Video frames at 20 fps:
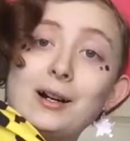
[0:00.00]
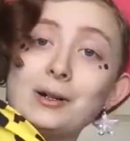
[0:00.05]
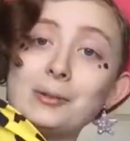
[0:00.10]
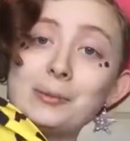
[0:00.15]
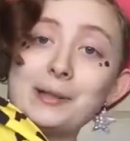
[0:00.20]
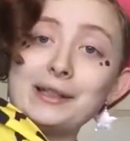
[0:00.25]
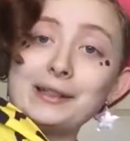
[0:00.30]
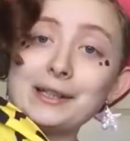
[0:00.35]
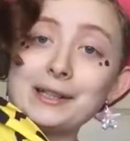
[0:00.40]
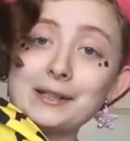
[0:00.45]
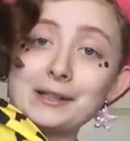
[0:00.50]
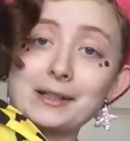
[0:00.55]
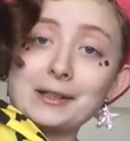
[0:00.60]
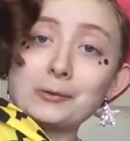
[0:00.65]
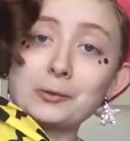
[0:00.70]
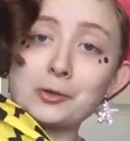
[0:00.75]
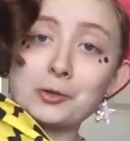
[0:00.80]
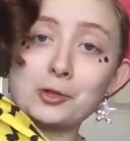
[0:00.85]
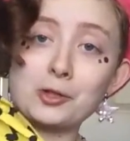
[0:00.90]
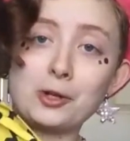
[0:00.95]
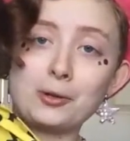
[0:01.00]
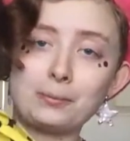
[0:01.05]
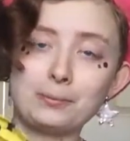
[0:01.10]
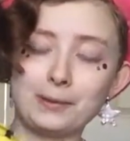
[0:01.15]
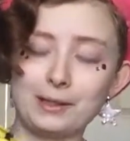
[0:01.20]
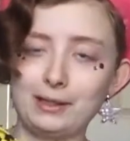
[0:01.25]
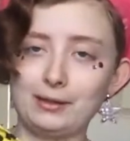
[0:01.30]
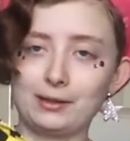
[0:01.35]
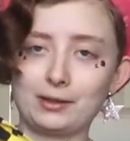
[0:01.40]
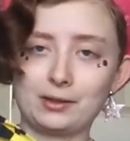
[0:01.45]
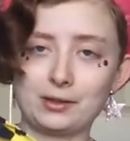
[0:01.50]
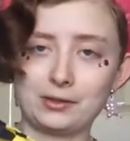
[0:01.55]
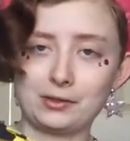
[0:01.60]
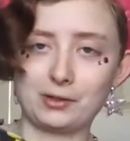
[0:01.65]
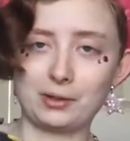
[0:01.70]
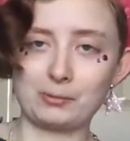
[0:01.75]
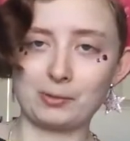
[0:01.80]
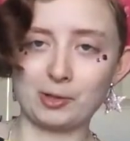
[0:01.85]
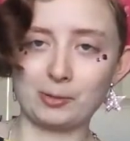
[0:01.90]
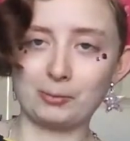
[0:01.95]
I'll be linking the shop in the
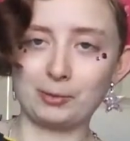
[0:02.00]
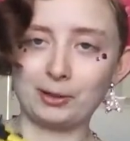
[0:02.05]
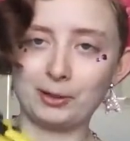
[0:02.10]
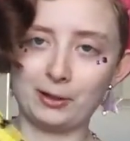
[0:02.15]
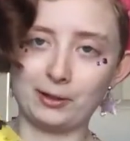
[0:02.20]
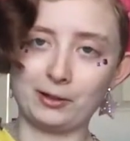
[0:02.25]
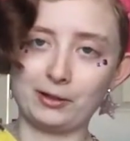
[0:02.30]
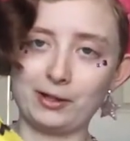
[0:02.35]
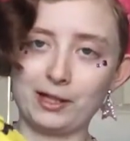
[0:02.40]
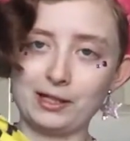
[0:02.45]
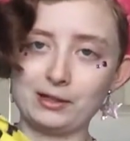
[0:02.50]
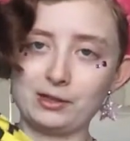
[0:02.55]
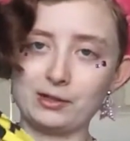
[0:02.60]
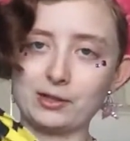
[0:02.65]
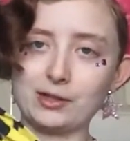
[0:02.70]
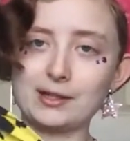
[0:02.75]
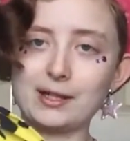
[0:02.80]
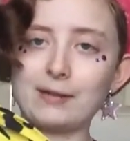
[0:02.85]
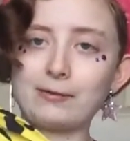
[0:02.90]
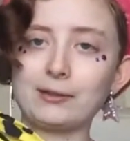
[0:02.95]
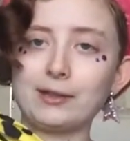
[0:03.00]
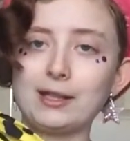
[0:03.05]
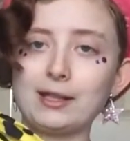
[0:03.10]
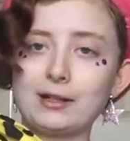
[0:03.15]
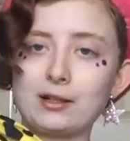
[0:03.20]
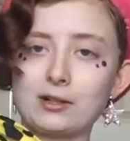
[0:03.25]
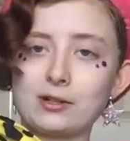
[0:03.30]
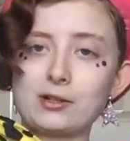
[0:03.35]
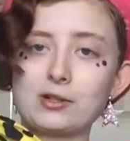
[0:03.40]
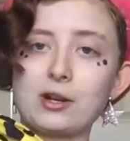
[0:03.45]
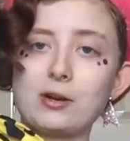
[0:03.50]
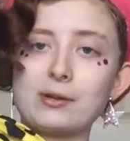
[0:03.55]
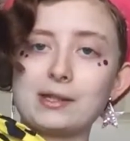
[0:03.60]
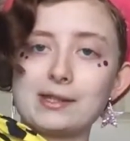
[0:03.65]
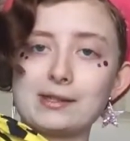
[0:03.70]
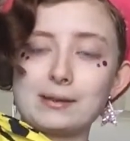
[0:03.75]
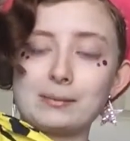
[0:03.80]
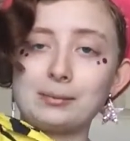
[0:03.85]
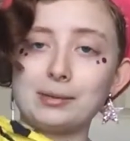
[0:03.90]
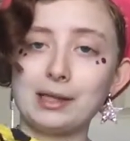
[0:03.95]
description below and you should definitely go show
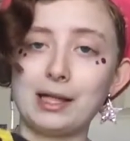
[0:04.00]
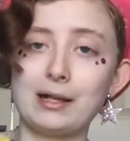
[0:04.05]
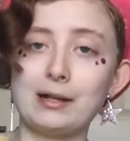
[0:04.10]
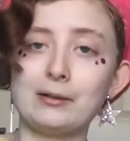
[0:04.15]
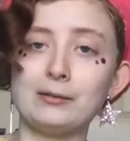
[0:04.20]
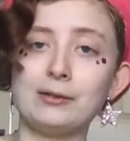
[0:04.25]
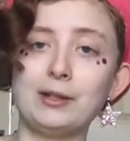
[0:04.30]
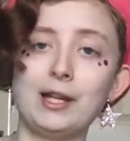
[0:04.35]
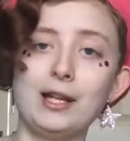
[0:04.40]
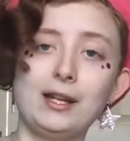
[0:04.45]
it some love.